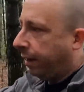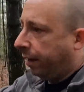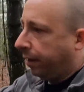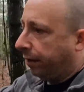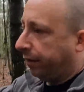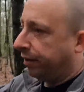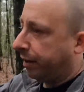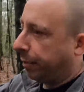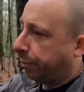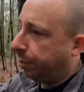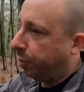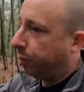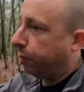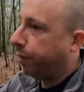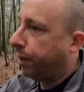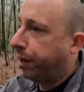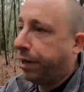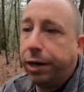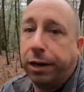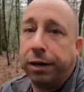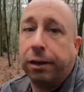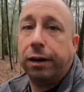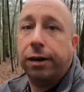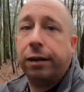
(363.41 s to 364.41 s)
is up over
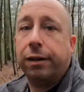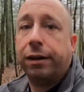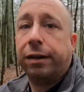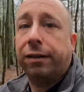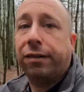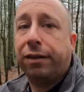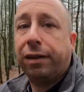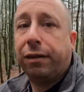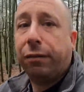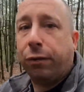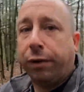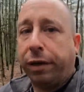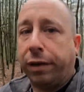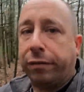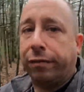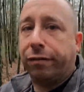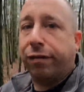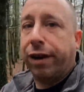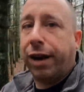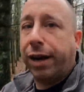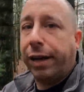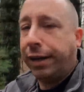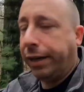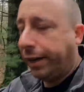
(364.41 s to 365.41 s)
here. Let's see if we can
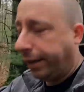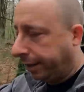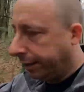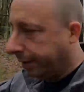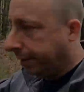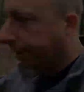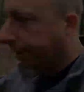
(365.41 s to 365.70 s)
find it.